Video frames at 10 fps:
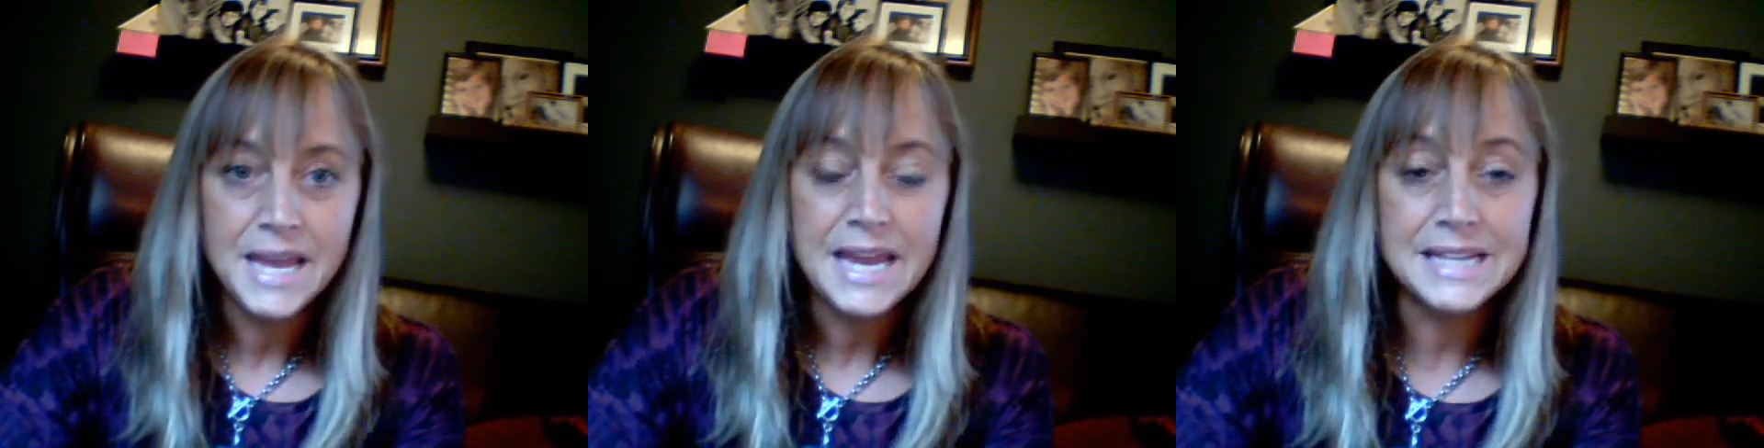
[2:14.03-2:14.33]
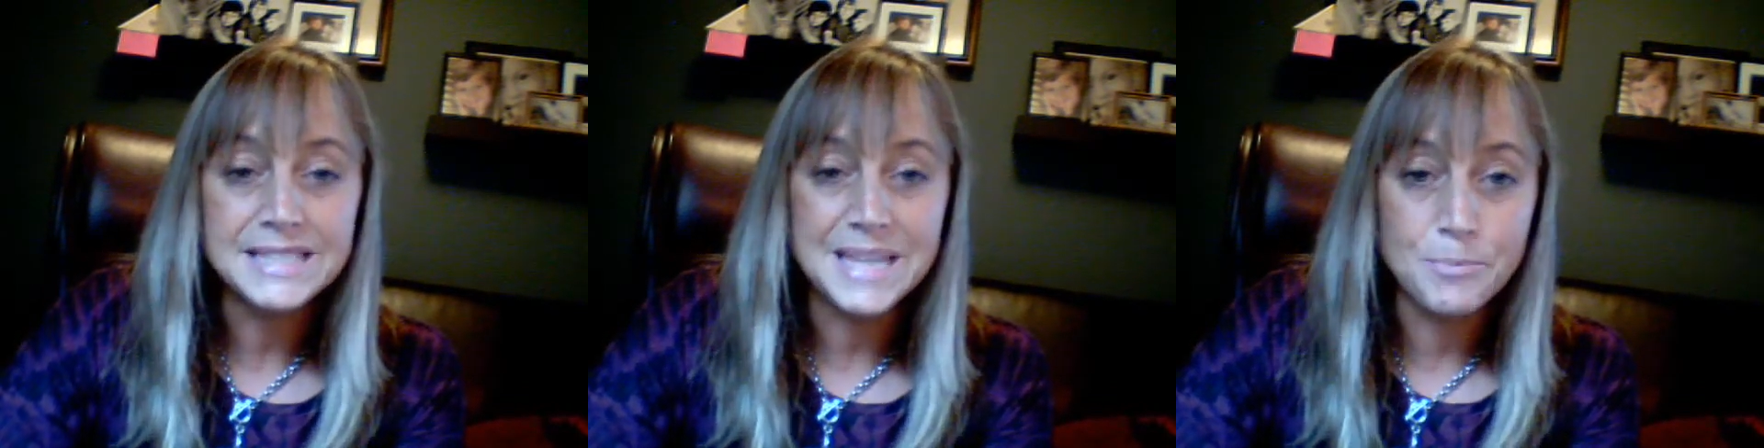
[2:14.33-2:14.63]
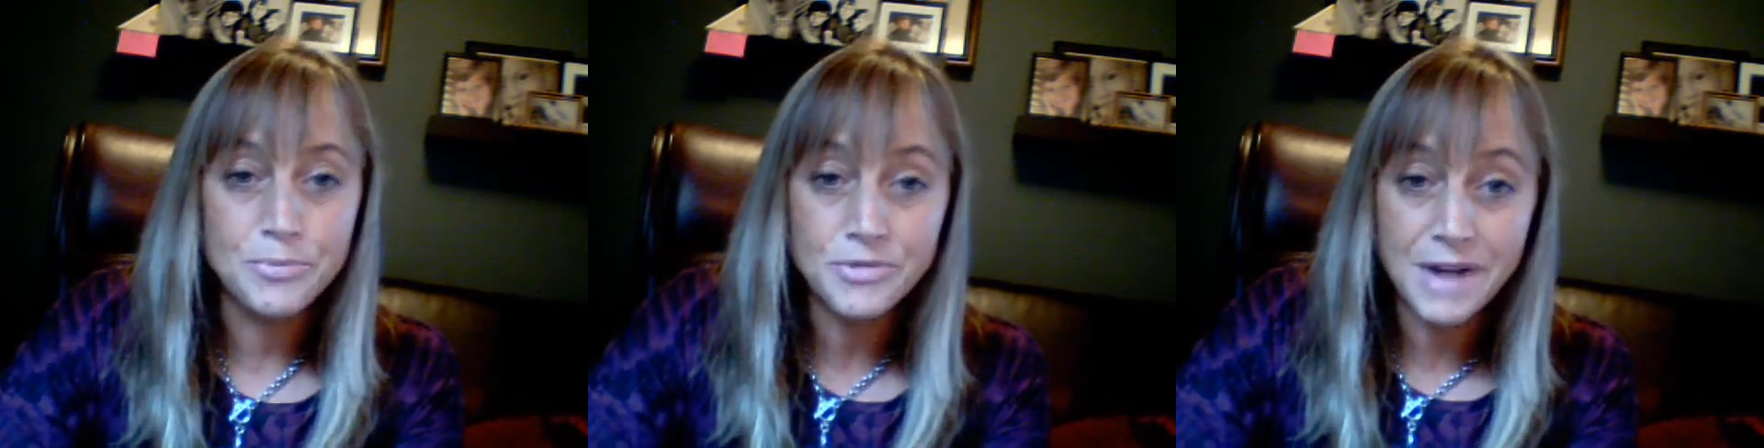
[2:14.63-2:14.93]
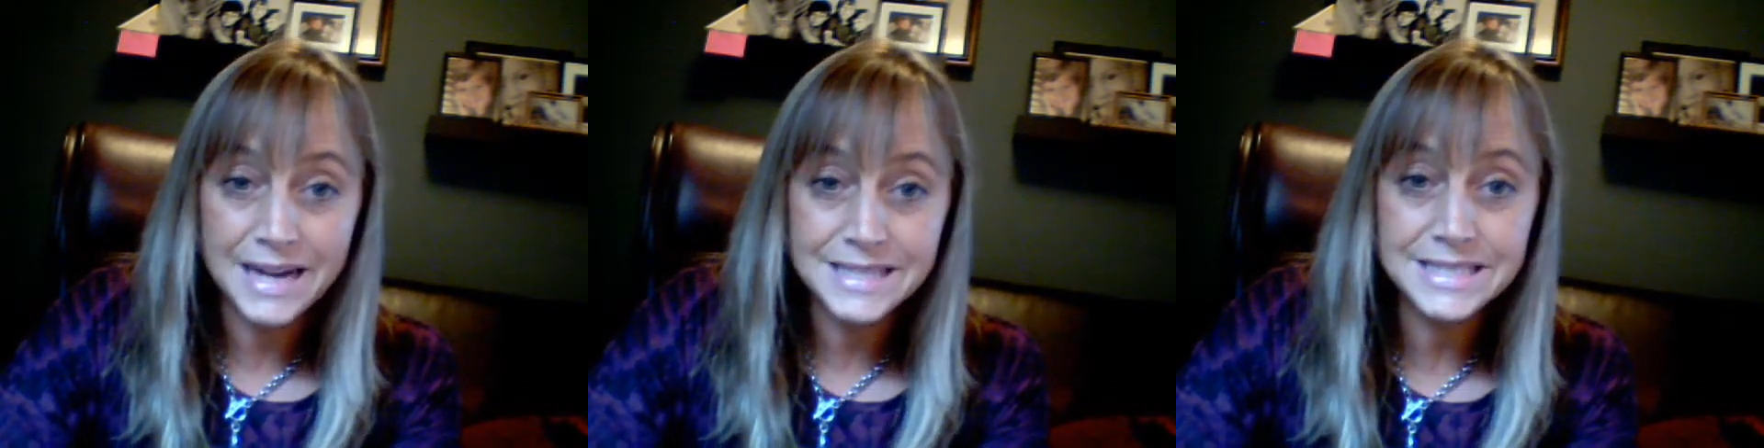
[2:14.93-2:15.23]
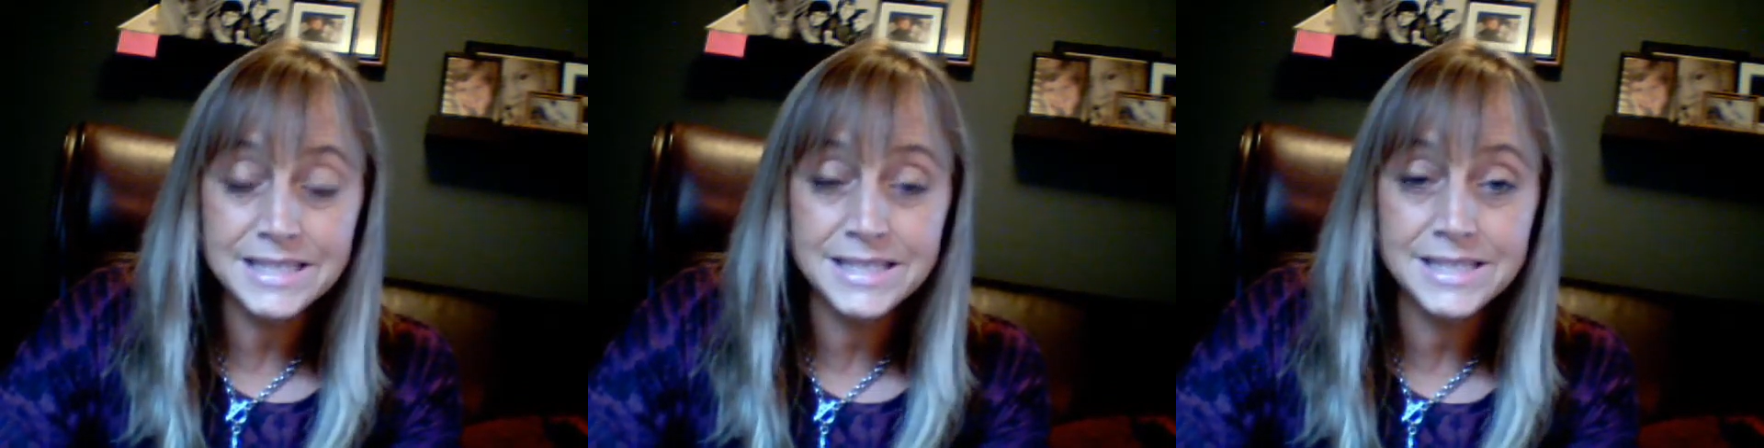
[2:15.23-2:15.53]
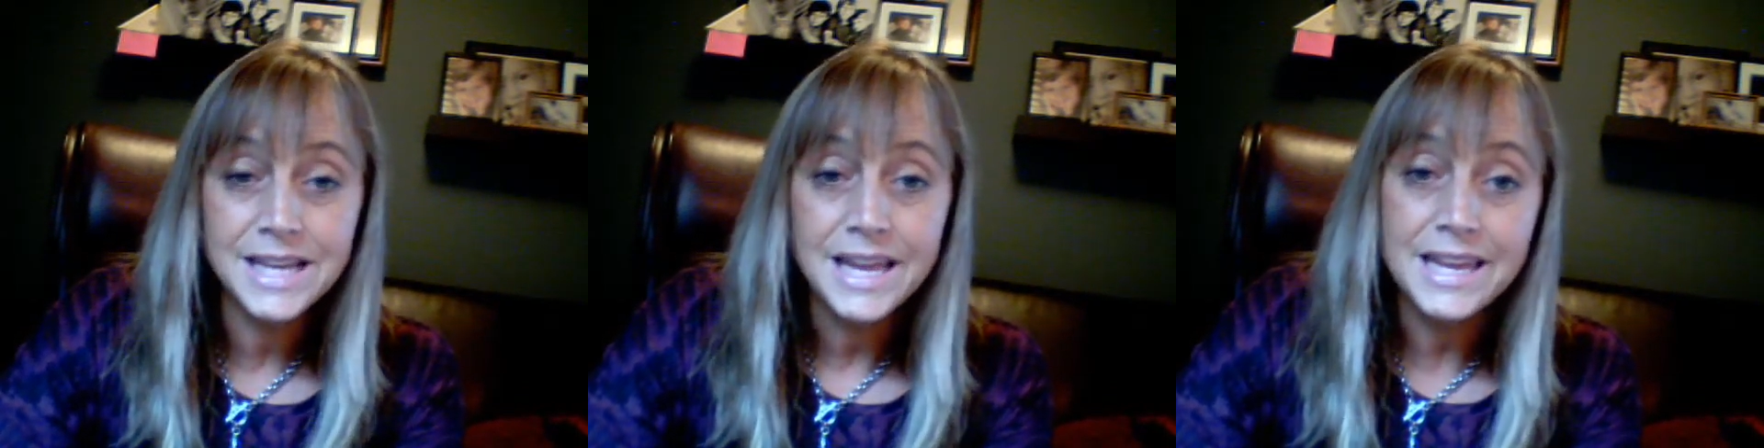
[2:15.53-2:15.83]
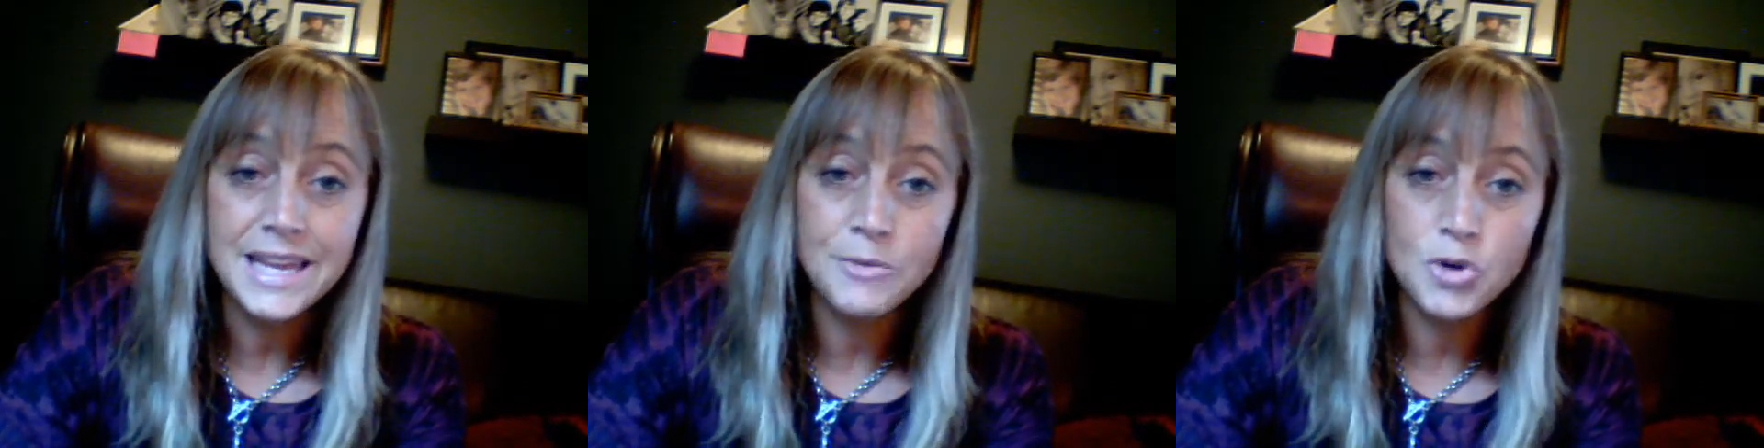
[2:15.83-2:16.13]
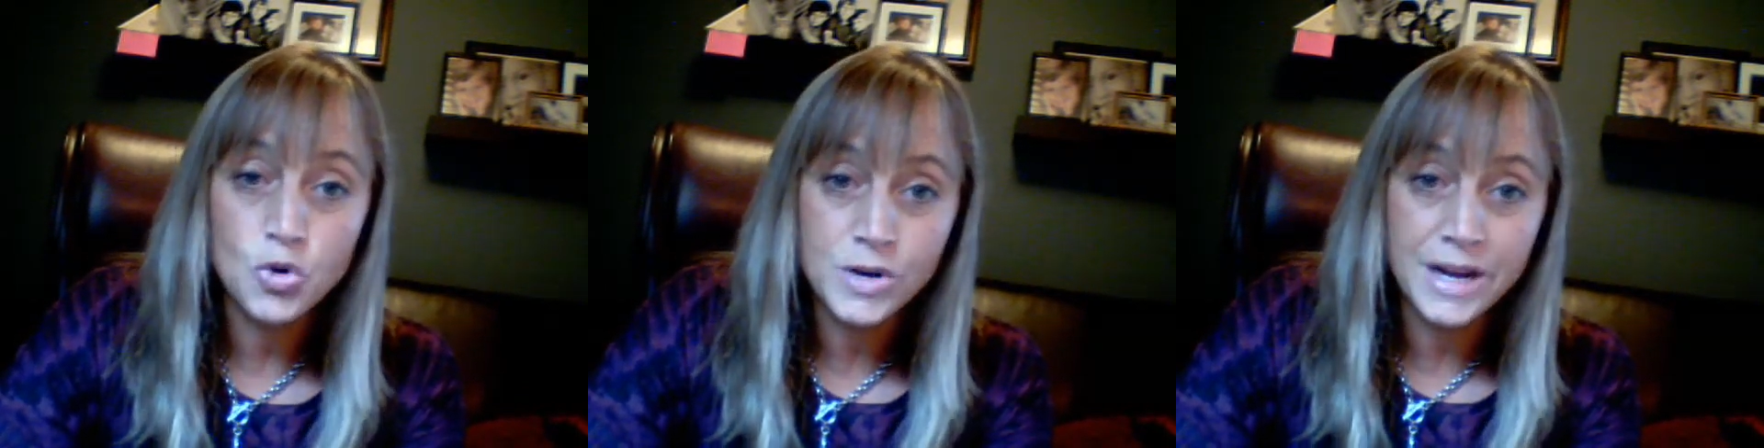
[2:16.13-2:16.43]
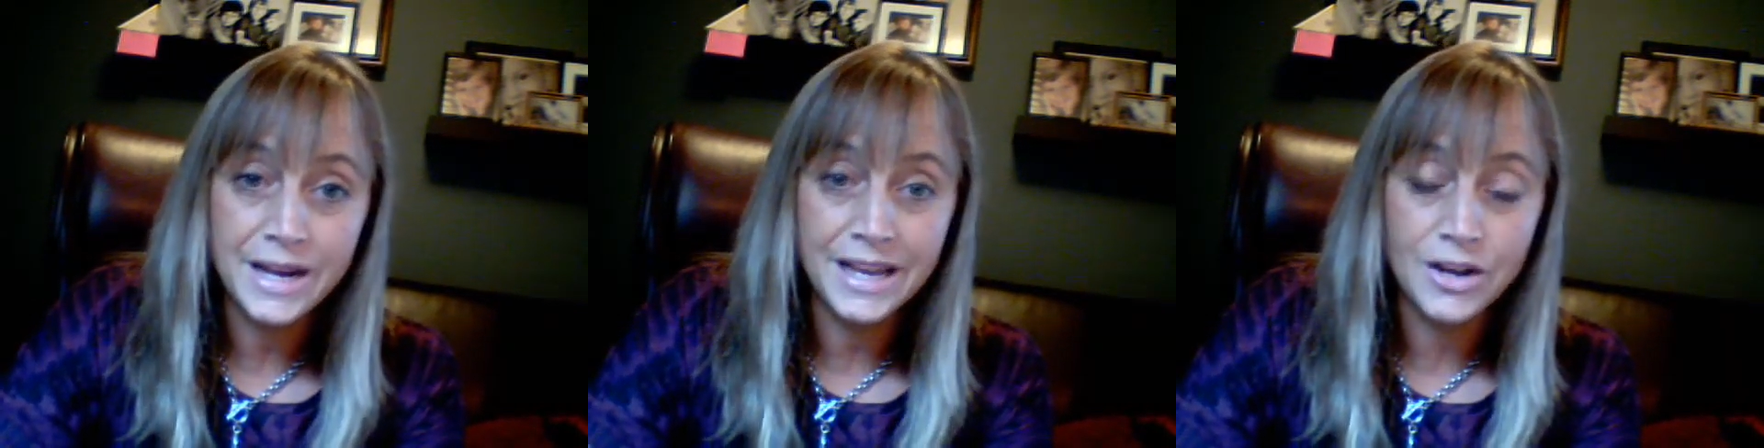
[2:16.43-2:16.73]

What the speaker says: is a practice in creating an